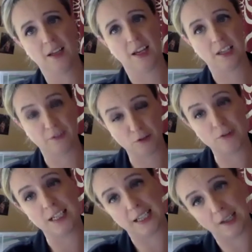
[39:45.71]
and if you
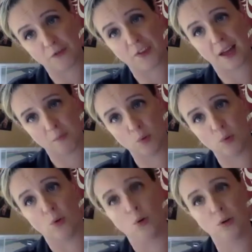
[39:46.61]
really love that
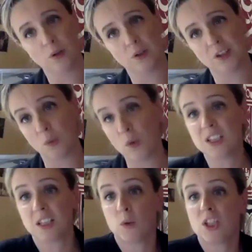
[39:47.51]
more, you know,
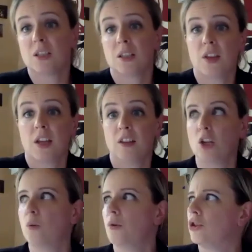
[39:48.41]
which which is the thing that
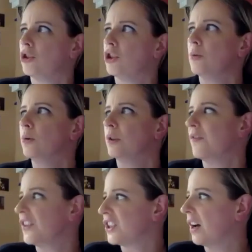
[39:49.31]
you want to do all
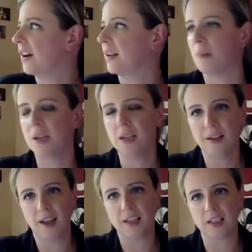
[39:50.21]
of the time
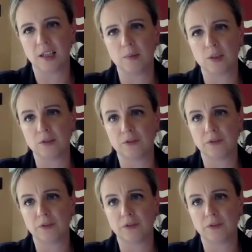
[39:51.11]
mm. in terms of